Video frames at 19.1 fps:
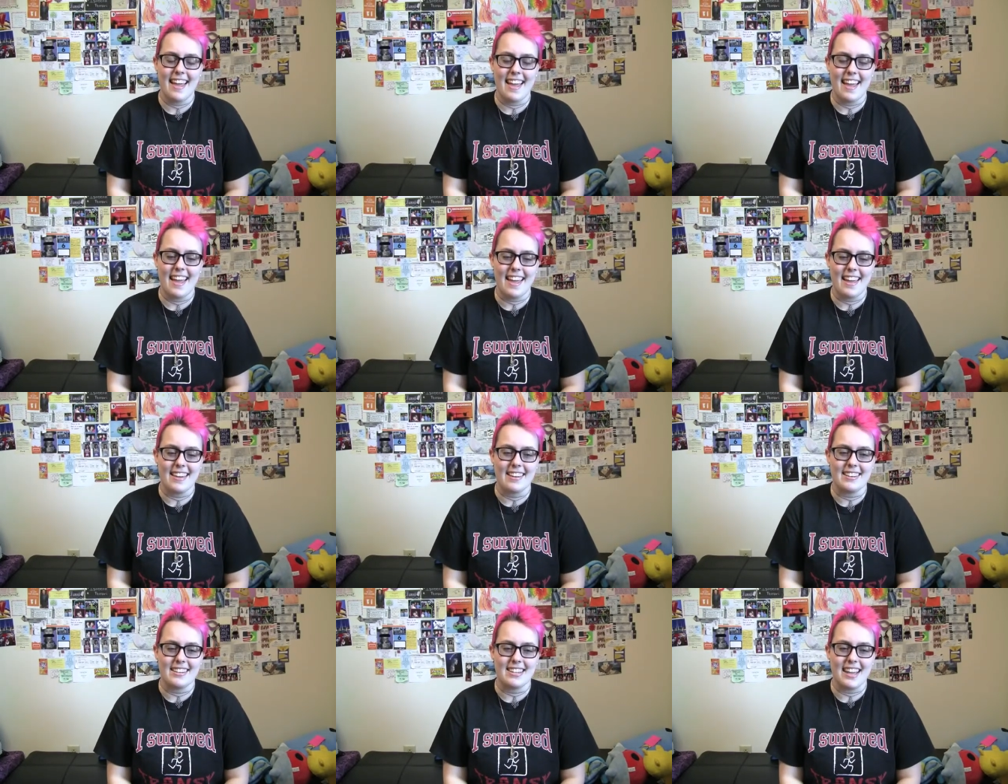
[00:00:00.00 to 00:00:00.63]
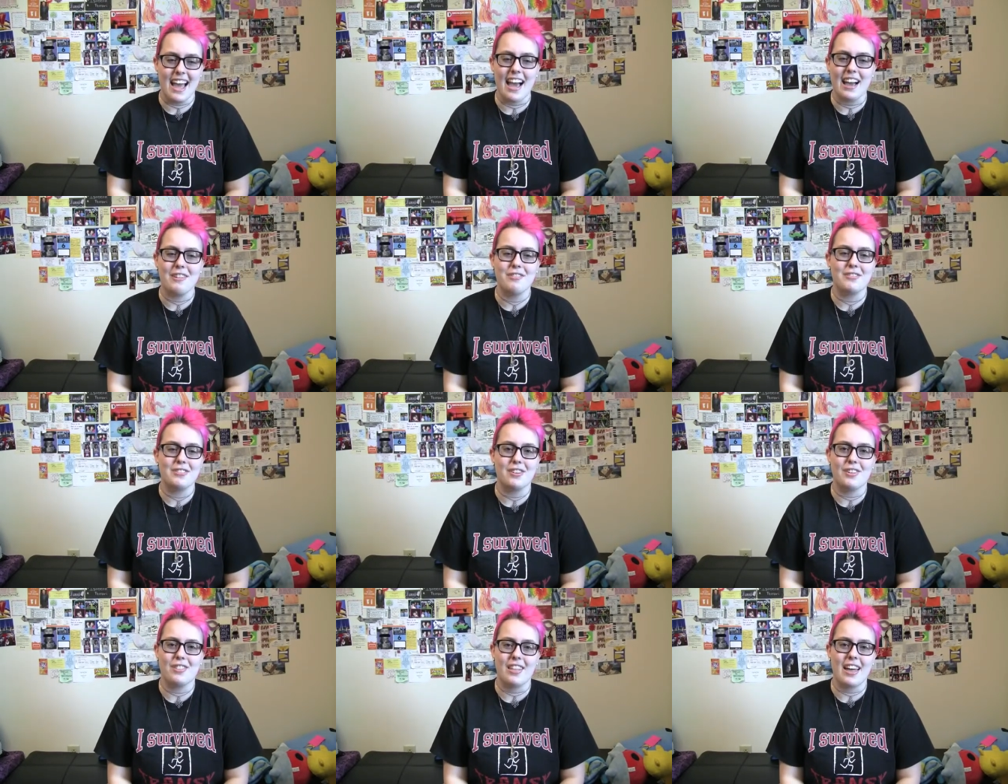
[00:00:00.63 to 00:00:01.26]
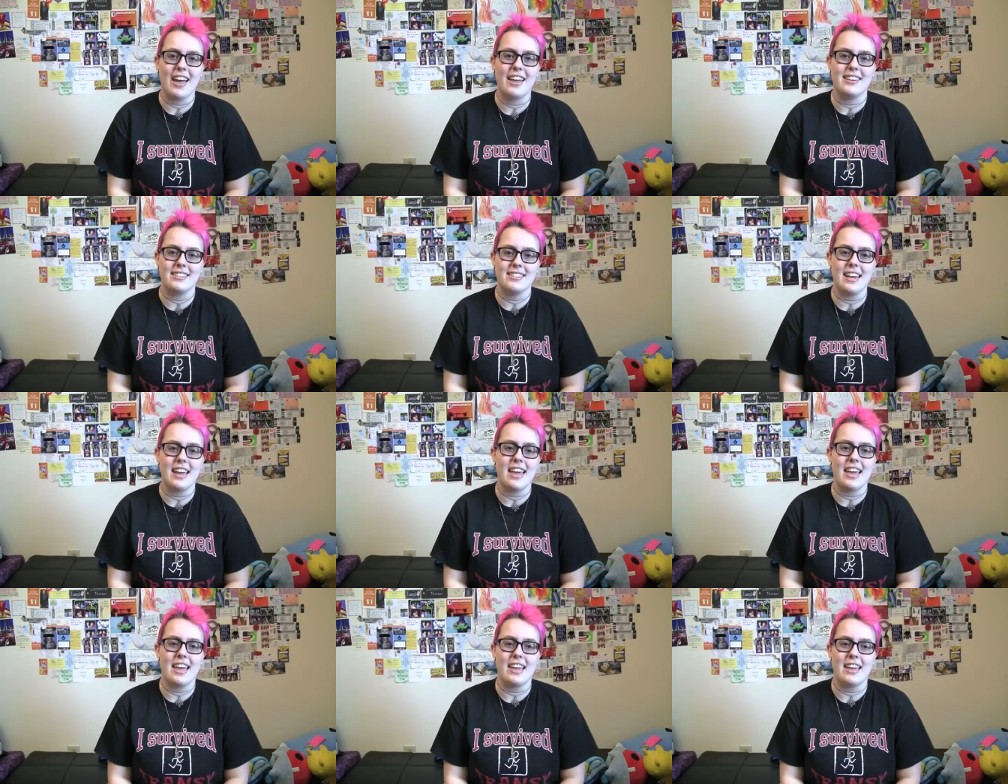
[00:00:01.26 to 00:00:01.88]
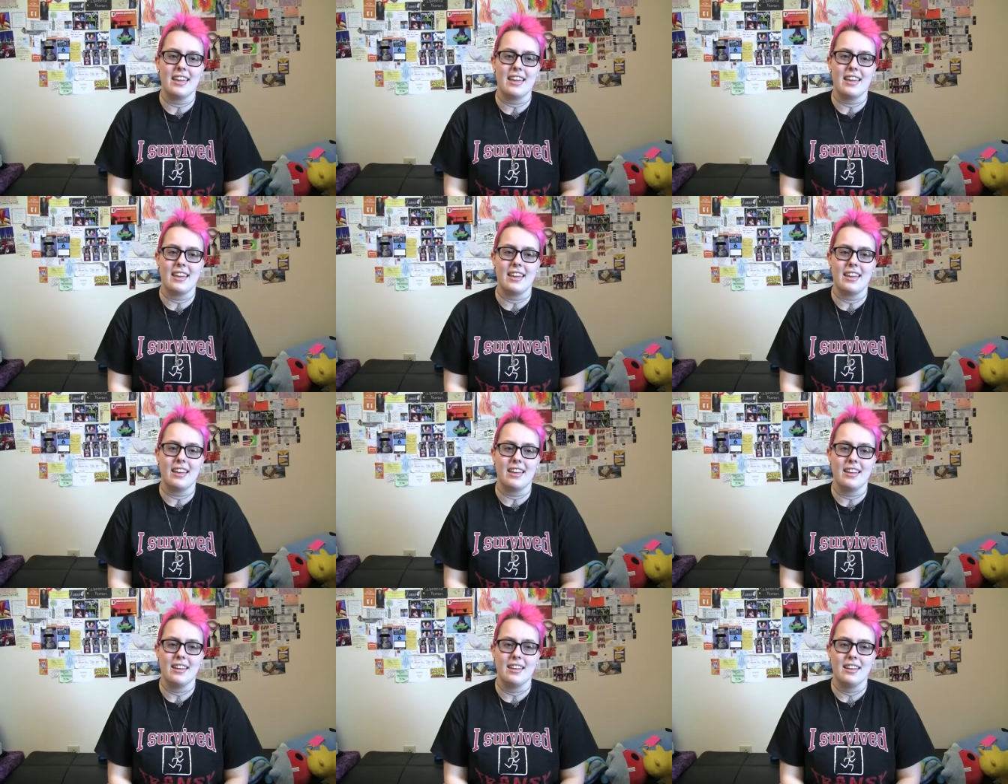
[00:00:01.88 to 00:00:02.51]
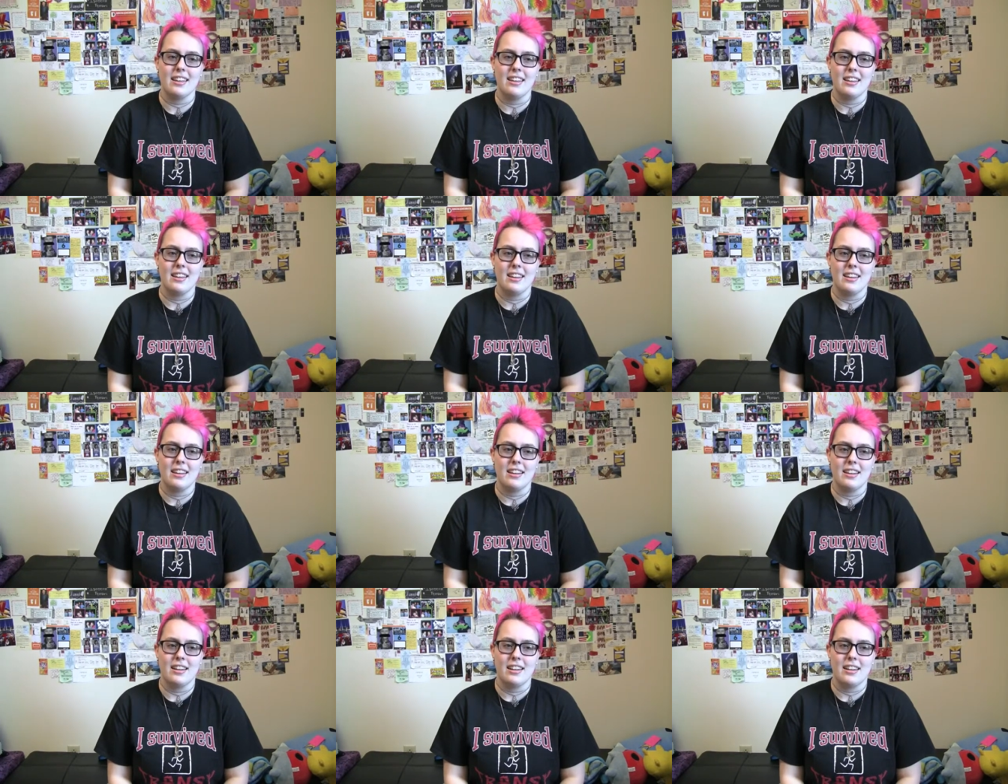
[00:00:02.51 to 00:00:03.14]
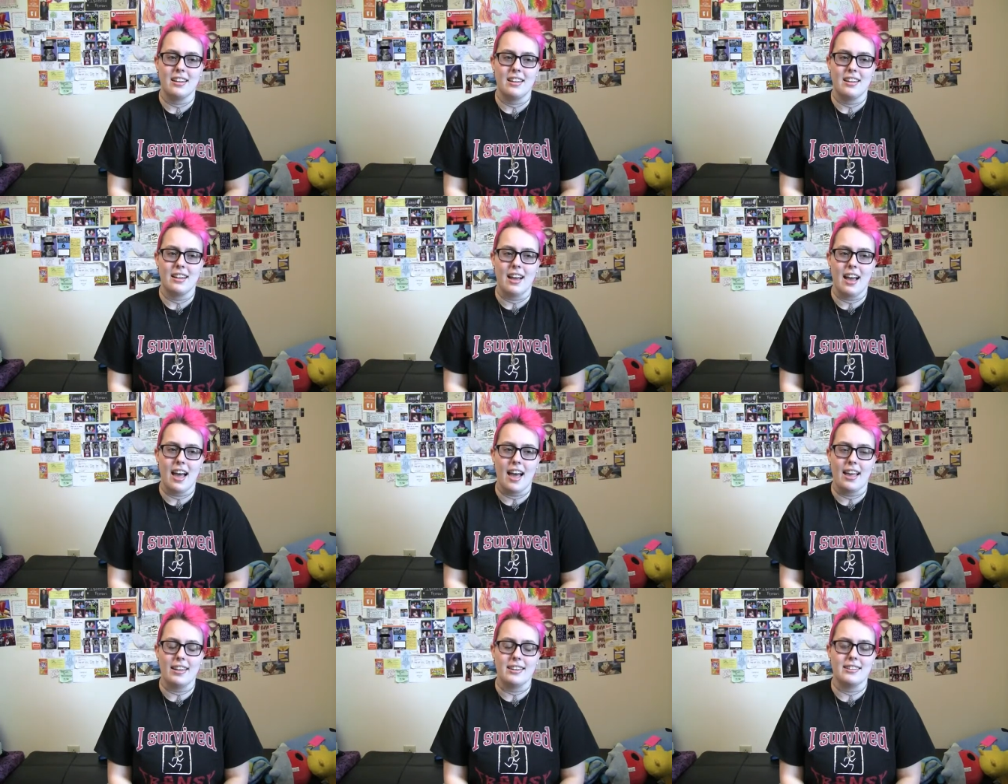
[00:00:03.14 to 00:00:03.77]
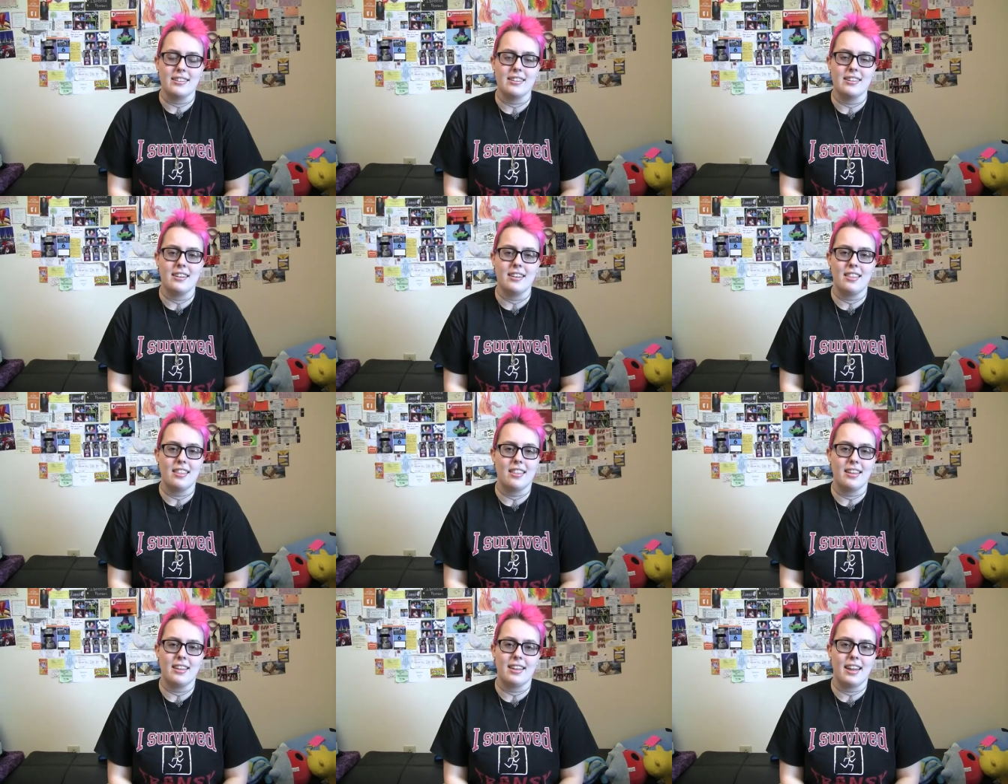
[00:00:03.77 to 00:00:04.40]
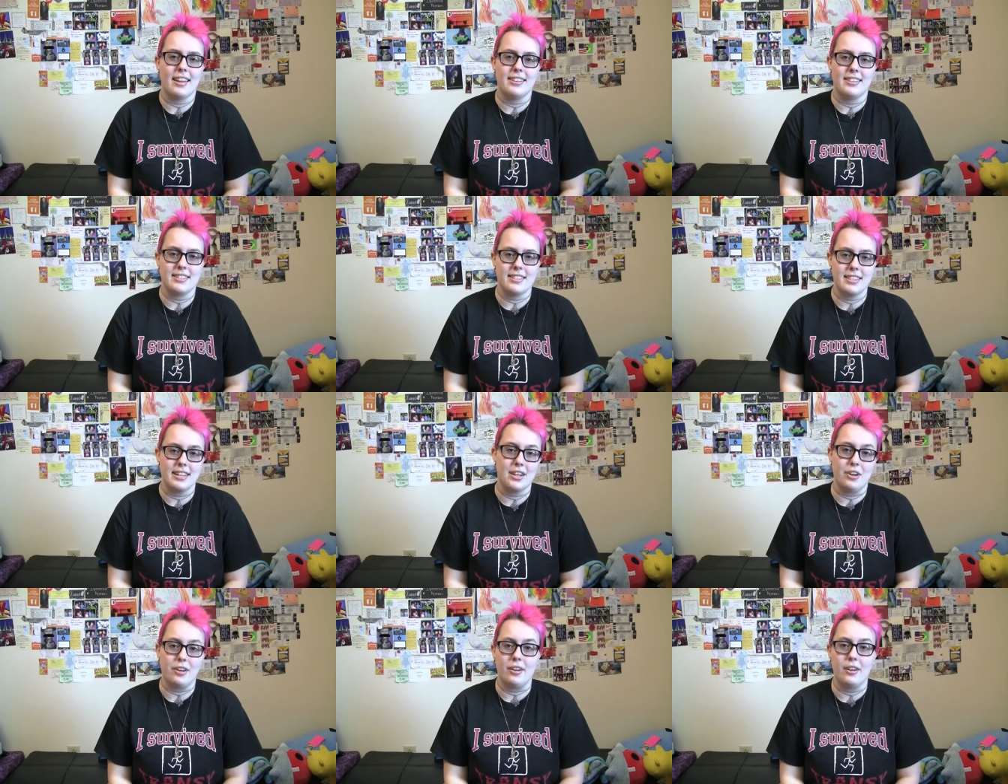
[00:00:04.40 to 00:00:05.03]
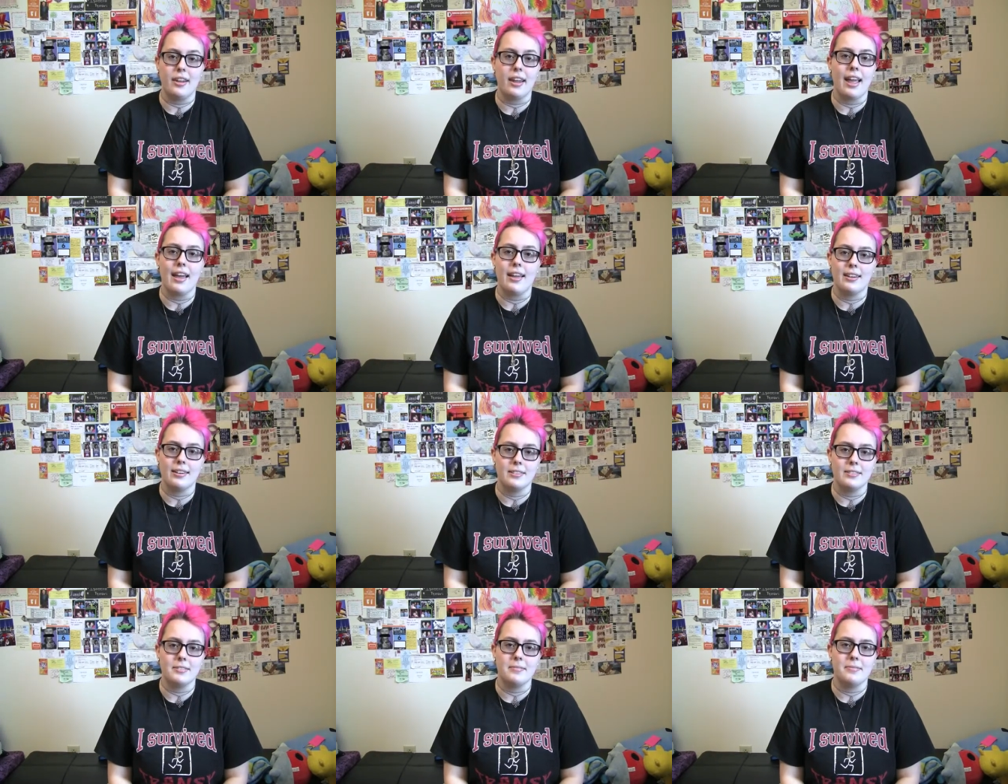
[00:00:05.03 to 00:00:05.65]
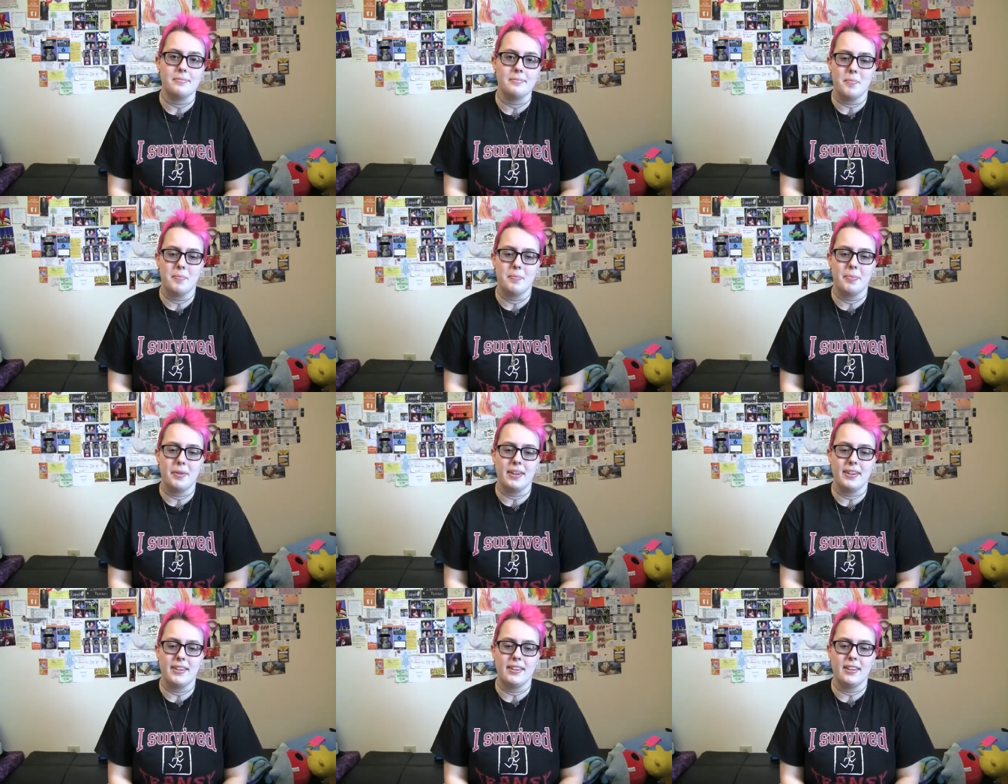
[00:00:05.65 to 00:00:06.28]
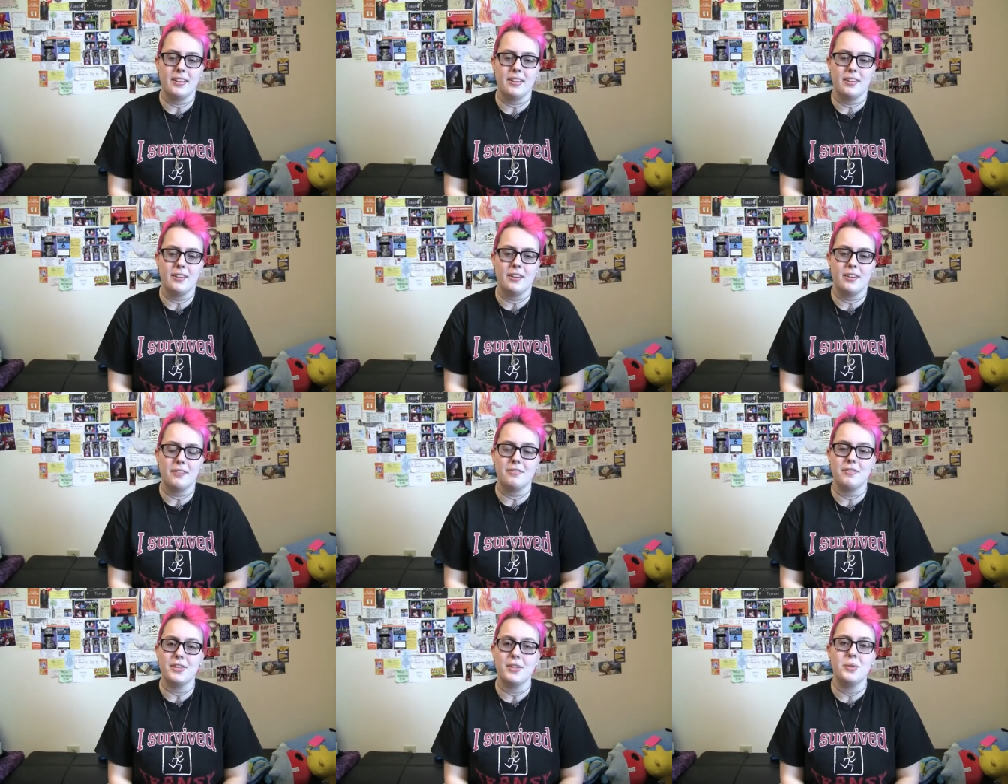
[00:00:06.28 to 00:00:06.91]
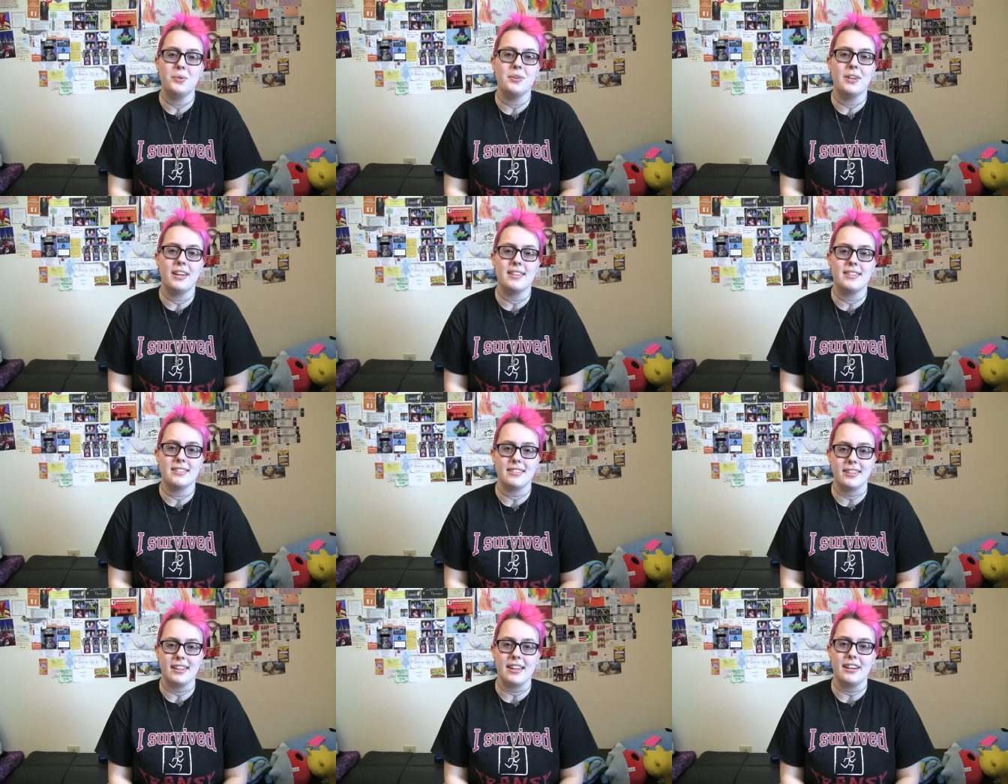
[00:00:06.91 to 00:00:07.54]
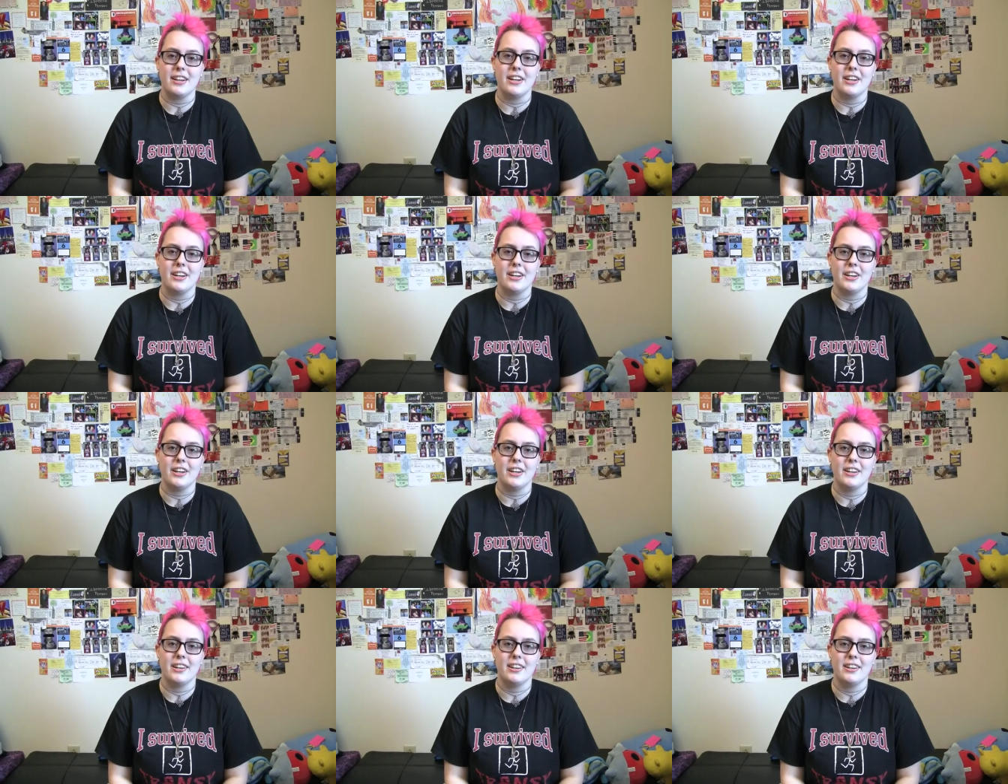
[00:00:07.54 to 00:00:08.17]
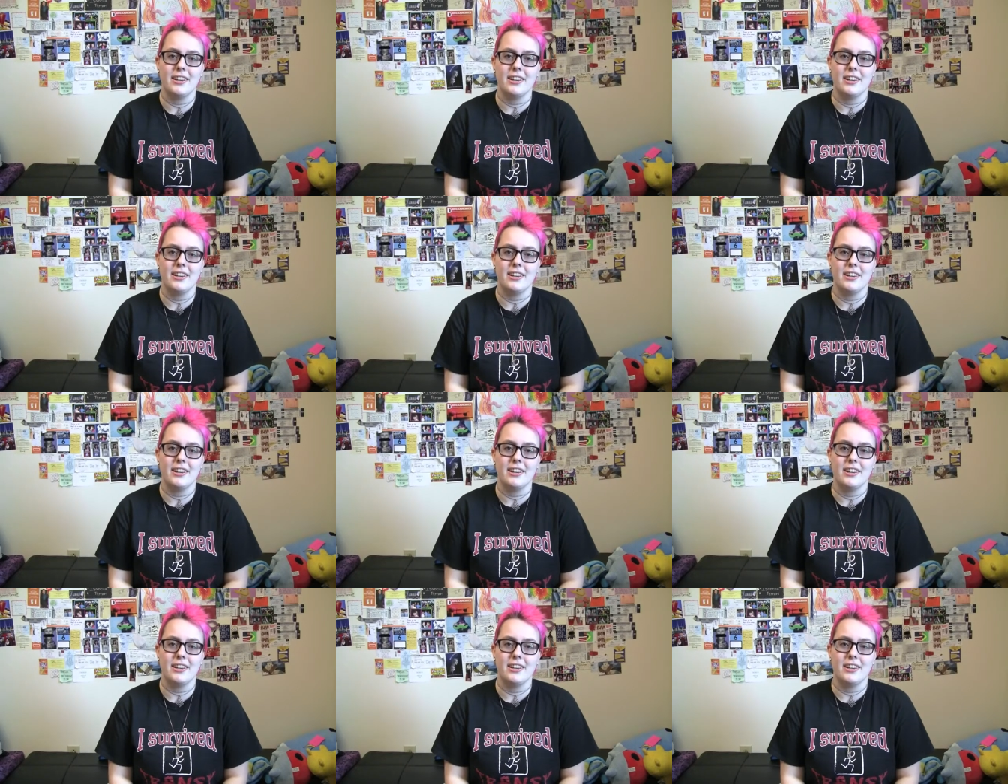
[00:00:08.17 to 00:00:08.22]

And after that day, I didn't think I'd see her again. But a few days later,